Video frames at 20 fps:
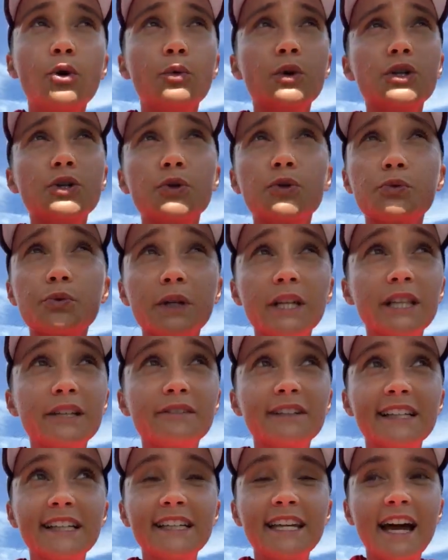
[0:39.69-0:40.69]
which was
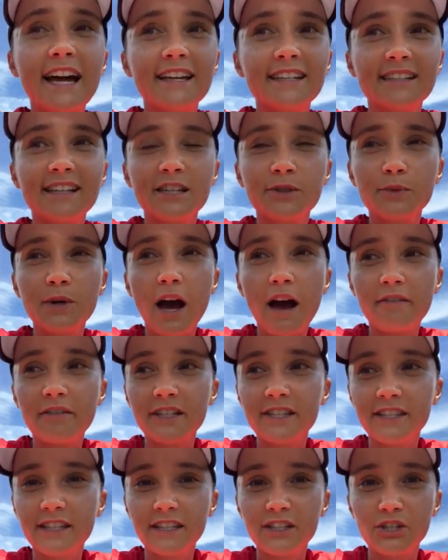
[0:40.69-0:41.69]
really, really nice because we
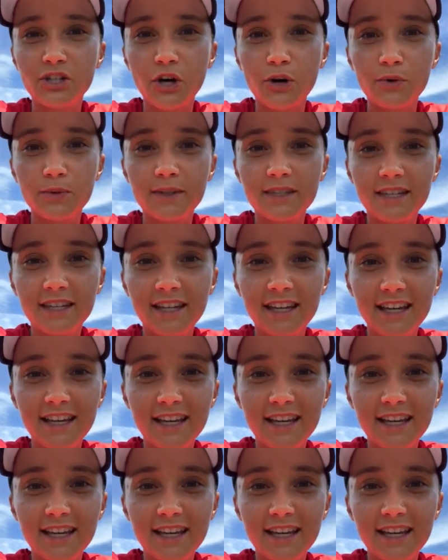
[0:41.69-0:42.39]
obviously don't